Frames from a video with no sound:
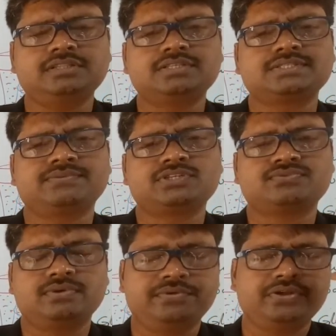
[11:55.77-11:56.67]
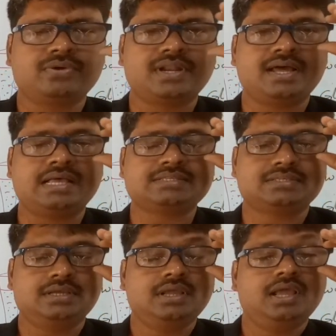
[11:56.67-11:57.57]
this virtual video
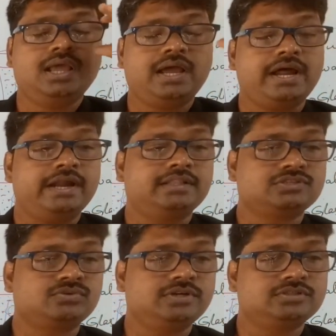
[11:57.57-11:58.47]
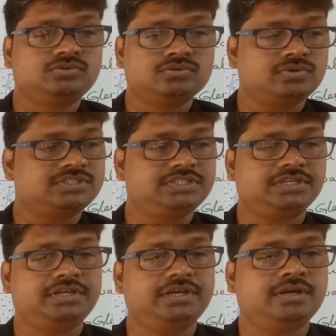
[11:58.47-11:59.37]
class. And the students those who are
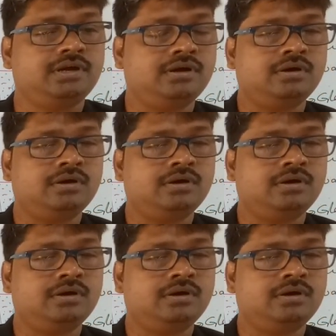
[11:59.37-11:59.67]
sitting here